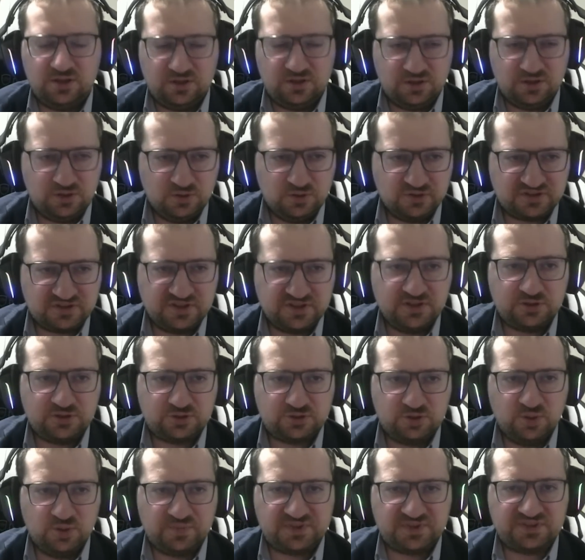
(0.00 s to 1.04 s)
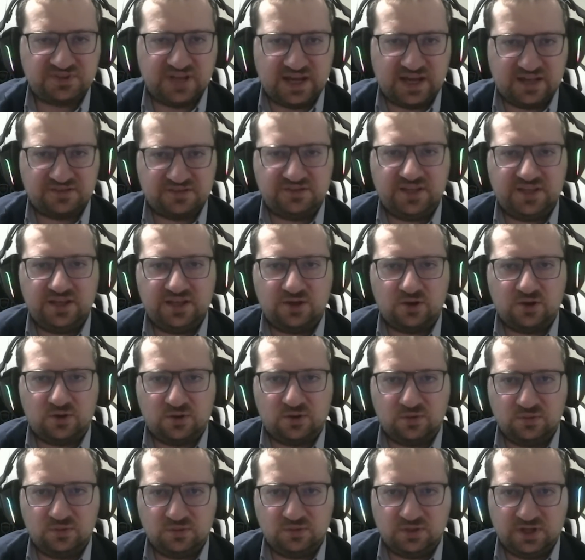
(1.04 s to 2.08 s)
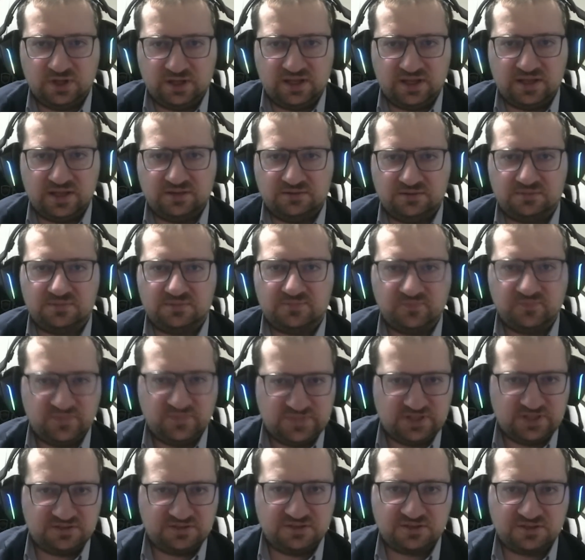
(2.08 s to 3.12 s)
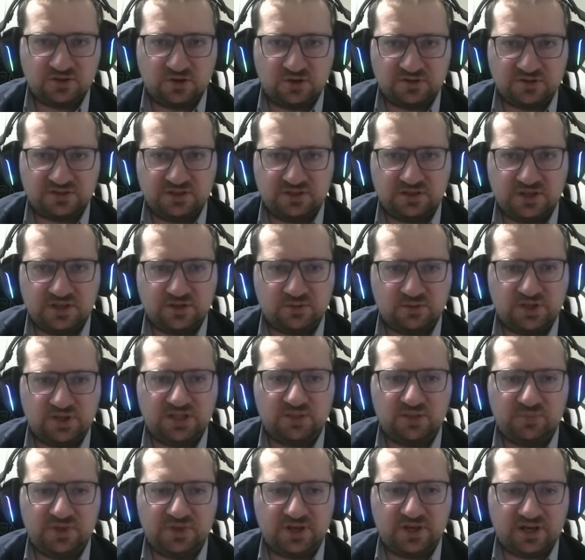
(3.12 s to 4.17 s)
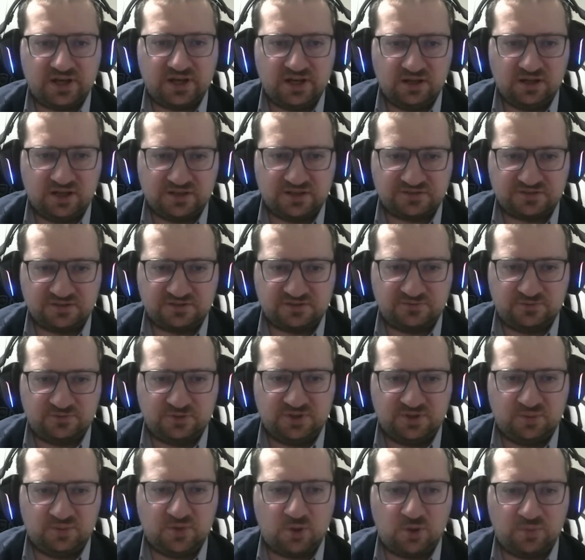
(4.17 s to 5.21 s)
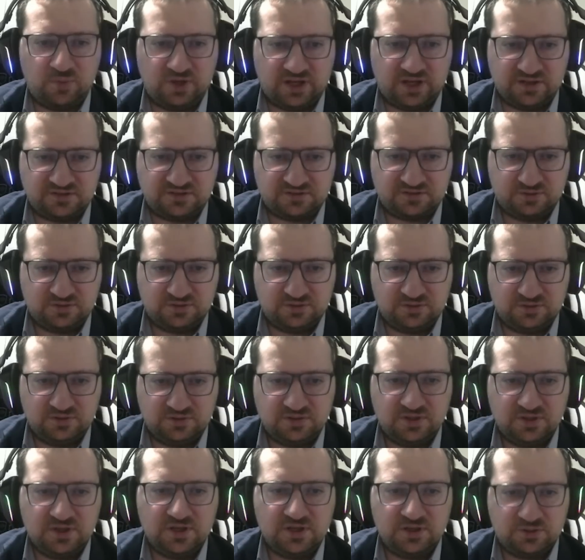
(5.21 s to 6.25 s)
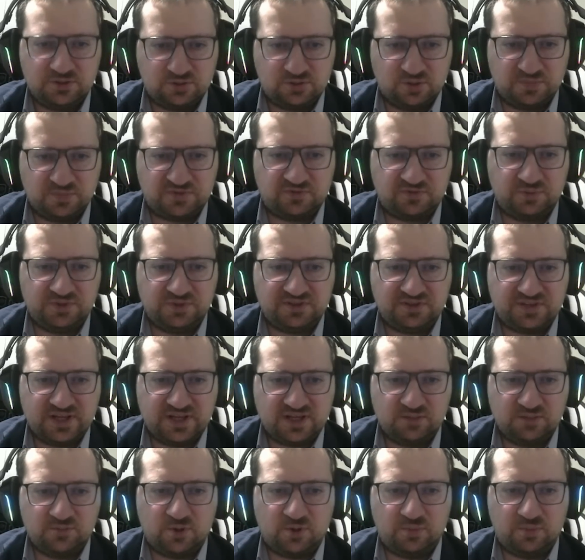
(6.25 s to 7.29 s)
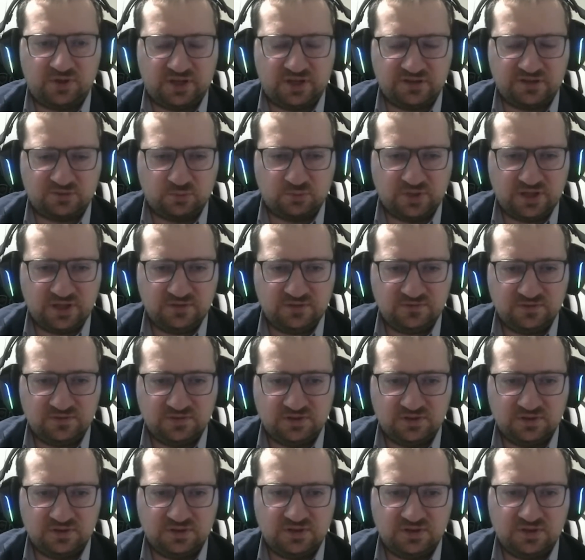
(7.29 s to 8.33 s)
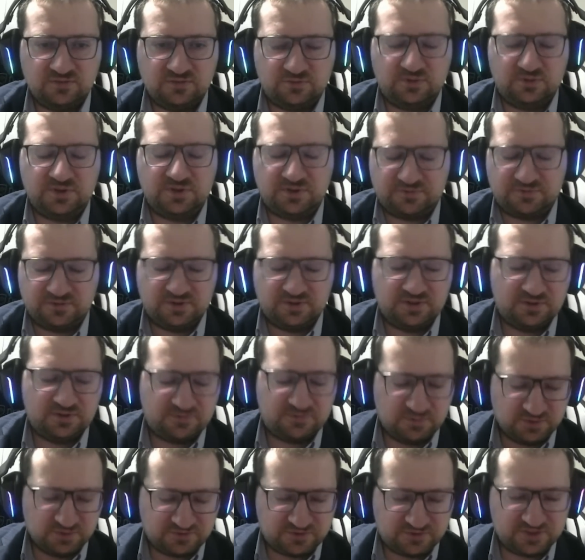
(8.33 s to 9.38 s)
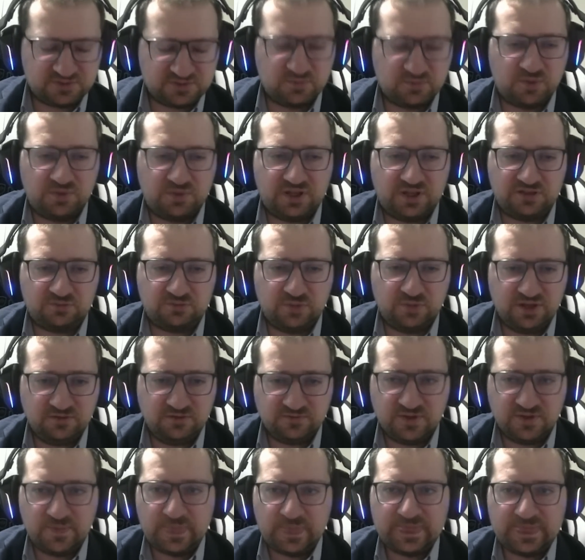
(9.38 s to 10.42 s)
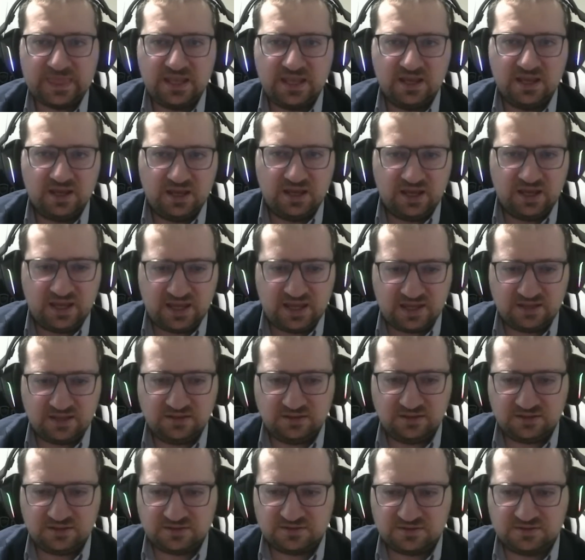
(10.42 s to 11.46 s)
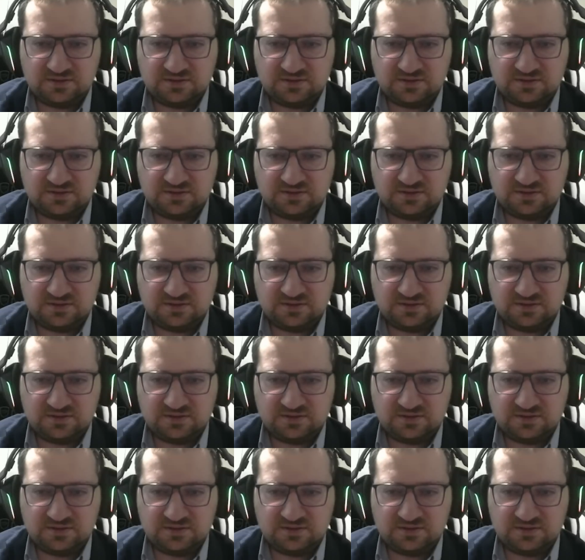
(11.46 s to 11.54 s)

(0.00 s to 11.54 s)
using troops as they go, and this is causing incredibly high losses for the mobilized troops from the second mobilized wave, from the first mobilized wave. And